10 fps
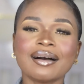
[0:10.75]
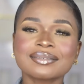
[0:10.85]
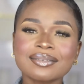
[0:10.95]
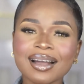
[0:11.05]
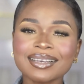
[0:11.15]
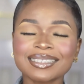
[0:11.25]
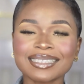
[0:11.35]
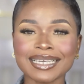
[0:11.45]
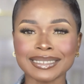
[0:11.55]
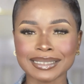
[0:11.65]
So guys,
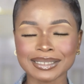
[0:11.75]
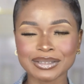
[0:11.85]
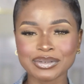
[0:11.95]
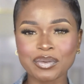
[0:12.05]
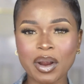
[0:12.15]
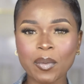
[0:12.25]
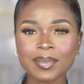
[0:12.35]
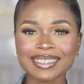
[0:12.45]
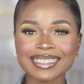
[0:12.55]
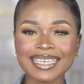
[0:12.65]
today in this tutorial, we'll
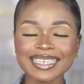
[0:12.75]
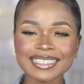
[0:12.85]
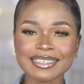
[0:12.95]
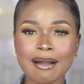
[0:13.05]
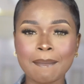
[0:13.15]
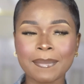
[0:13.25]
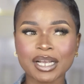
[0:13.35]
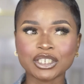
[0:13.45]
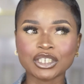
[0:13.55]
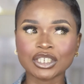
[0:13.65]
be slicking down my
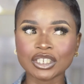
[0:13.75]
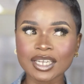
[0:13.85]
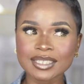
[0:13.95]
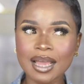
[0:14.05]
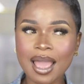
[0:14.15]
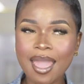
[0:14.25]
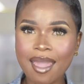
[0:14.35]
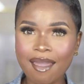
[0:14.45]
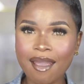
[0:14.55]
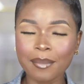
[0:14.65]
short hair.